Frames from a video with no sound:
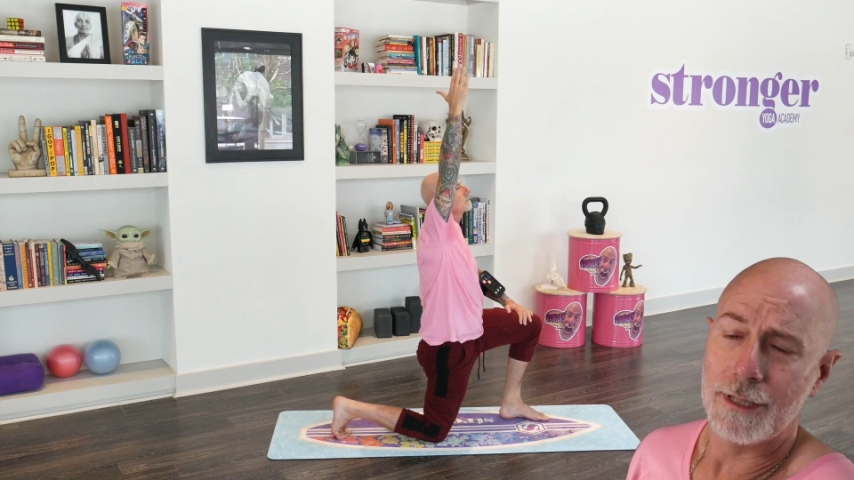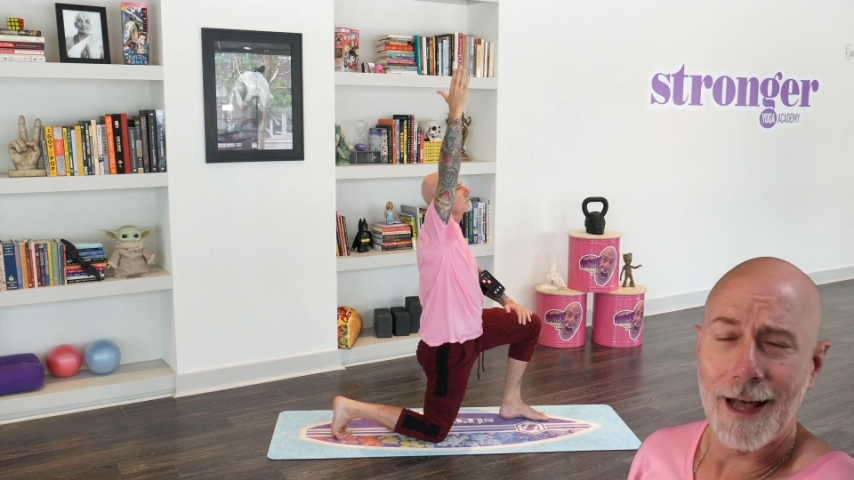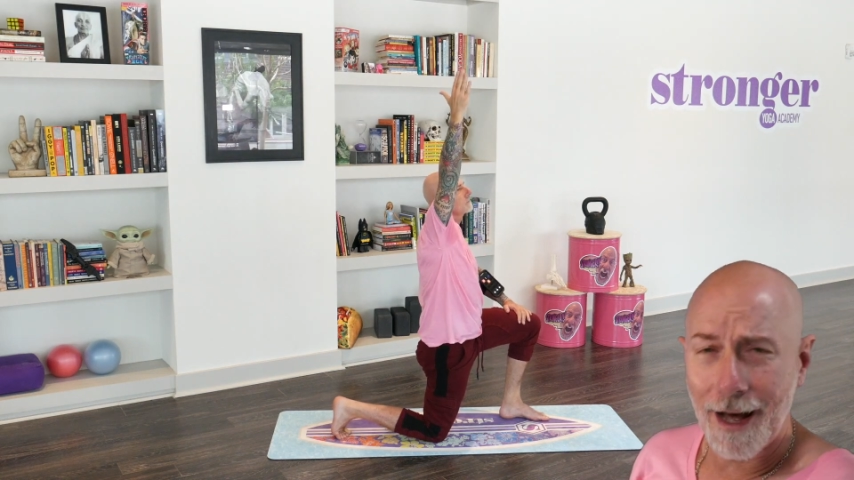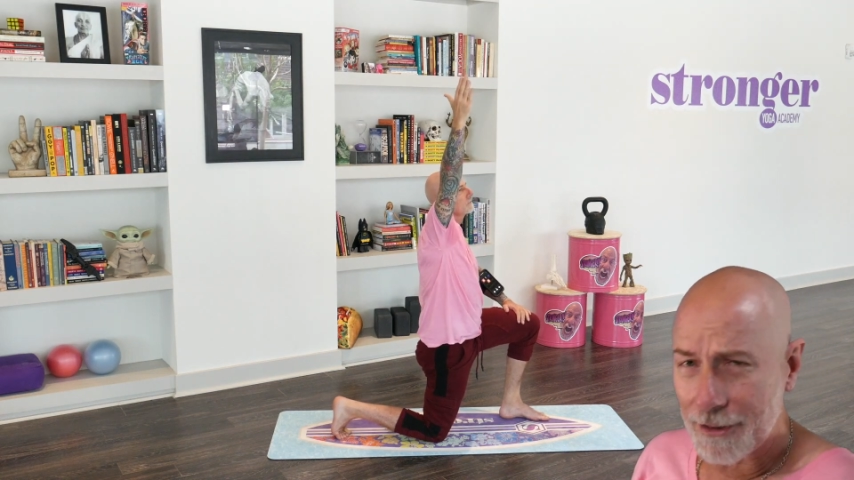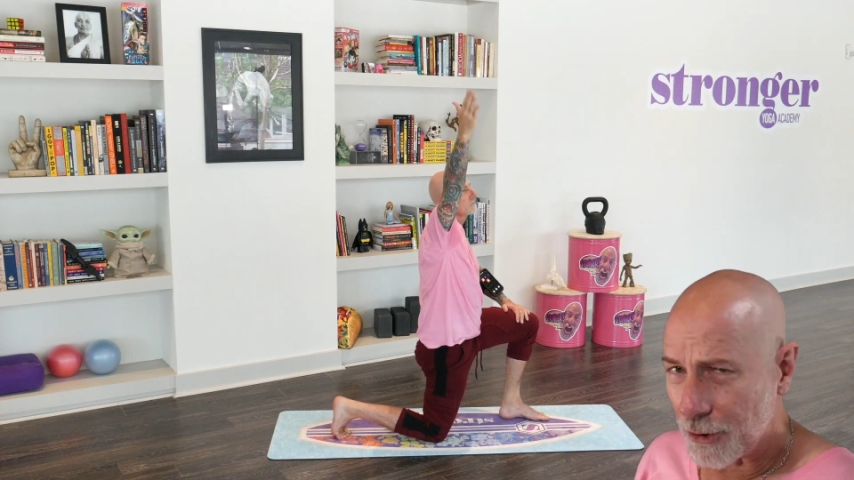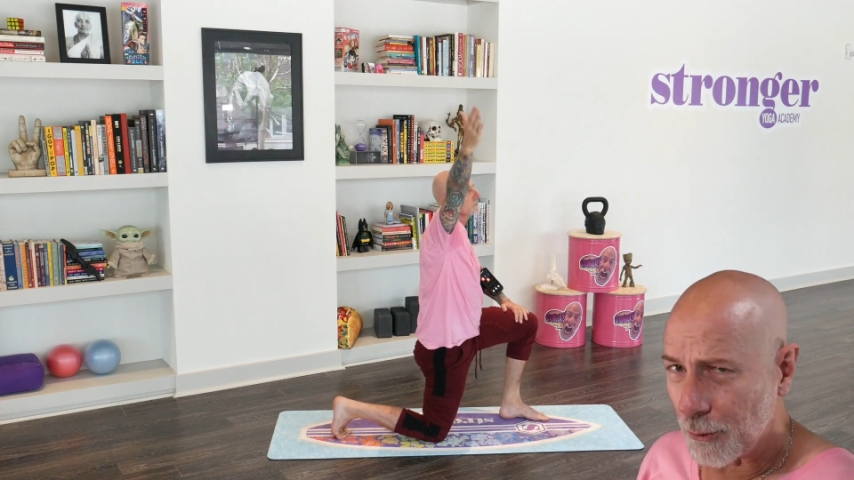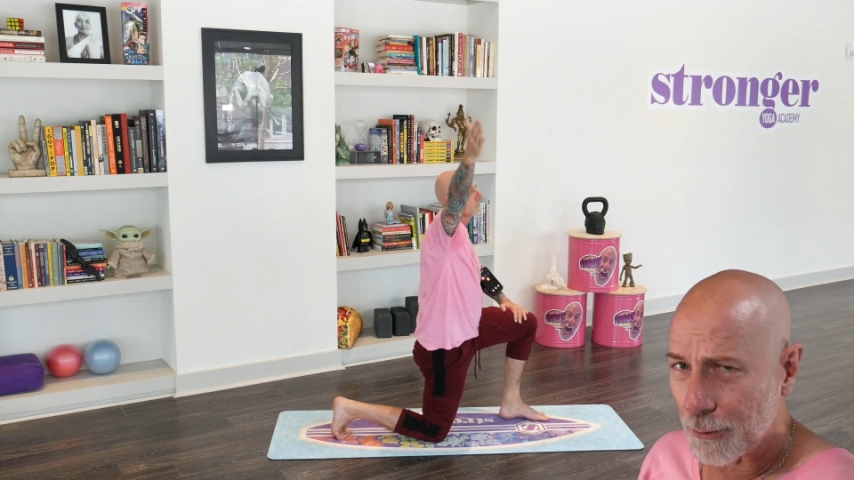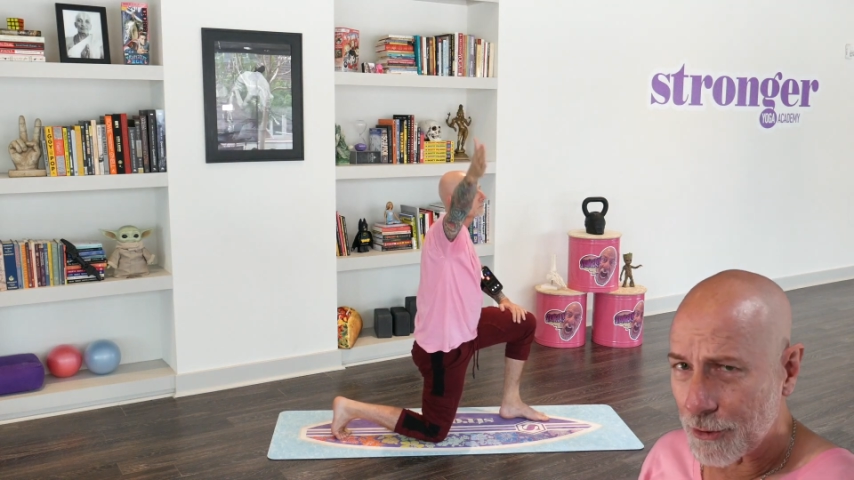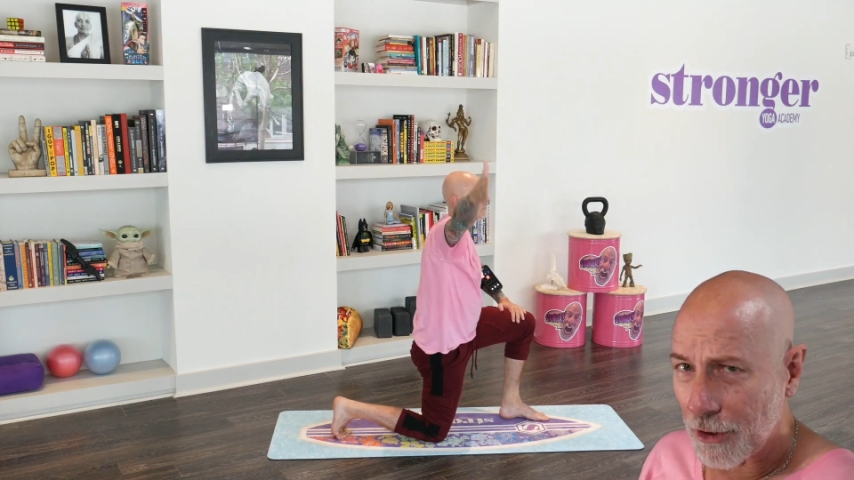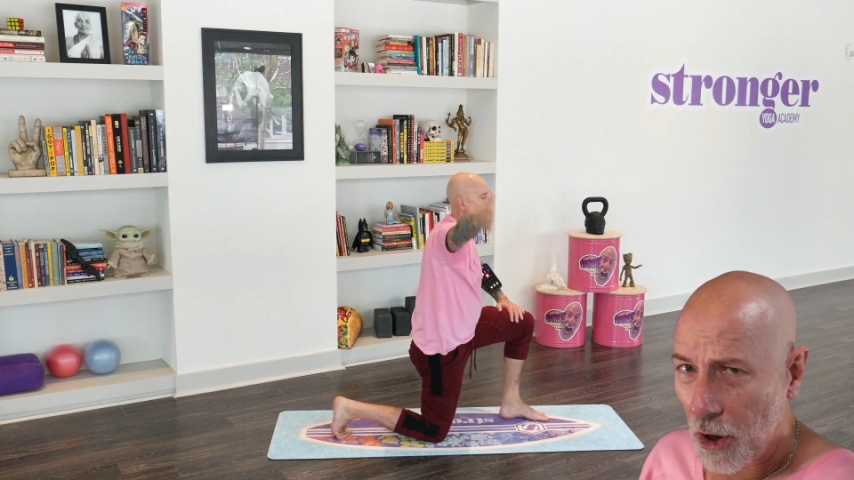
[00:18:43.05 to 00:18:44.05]
not too
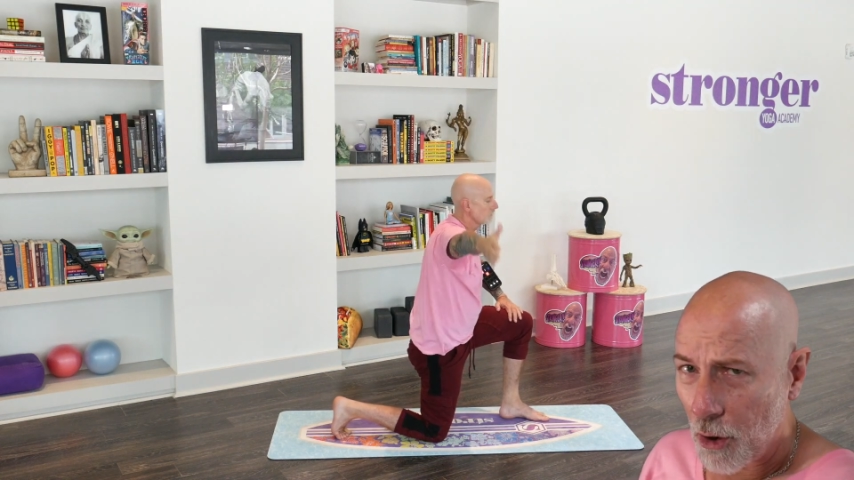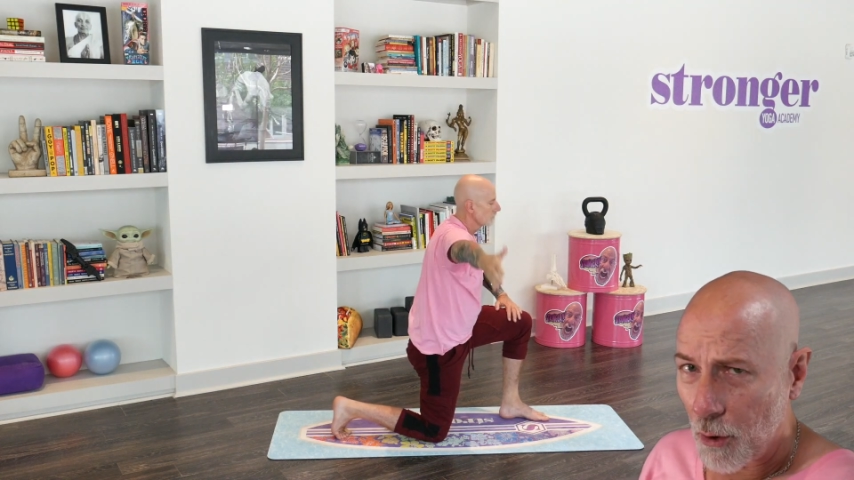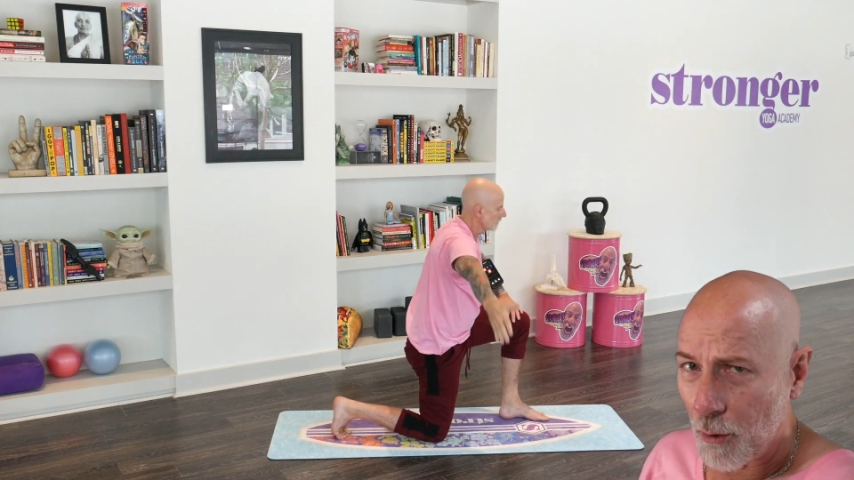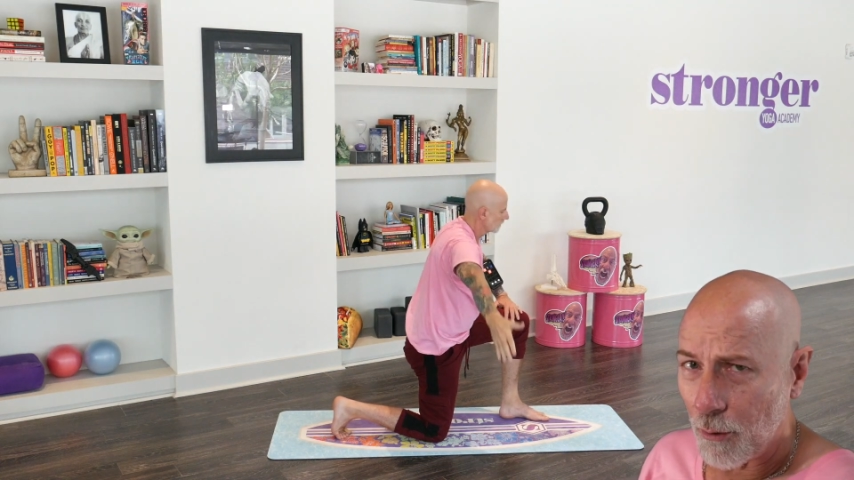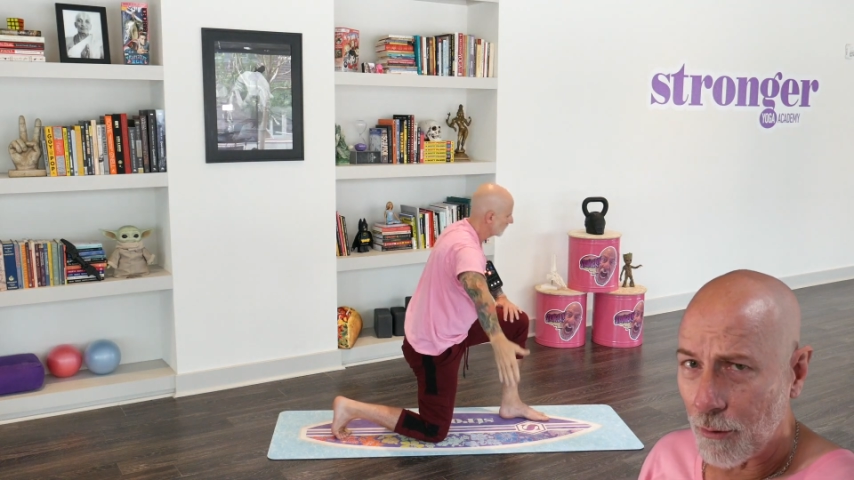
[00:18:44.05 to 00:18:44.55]
slow.